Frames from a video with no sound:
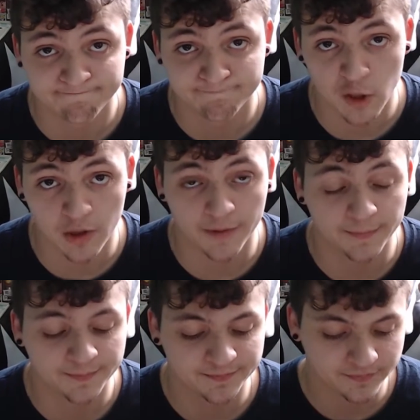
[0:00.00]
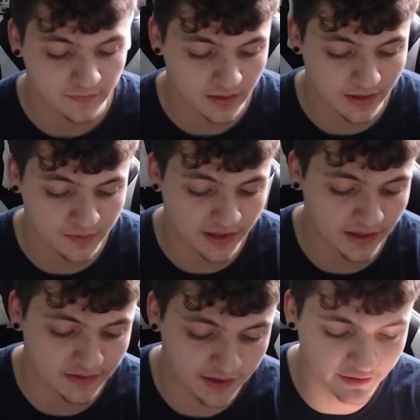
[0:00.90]
Okay, that's what I
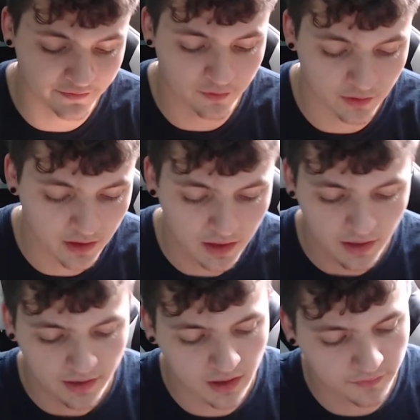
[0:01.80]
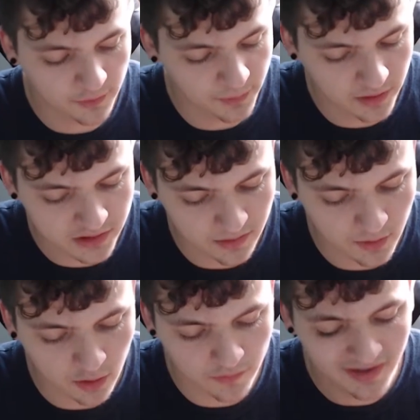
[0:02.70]
got ticketed for. Now, if you're pulling
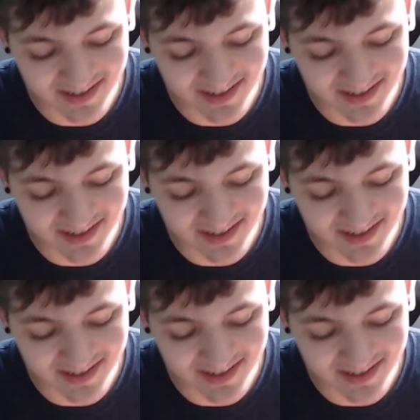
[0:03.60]
someone over in a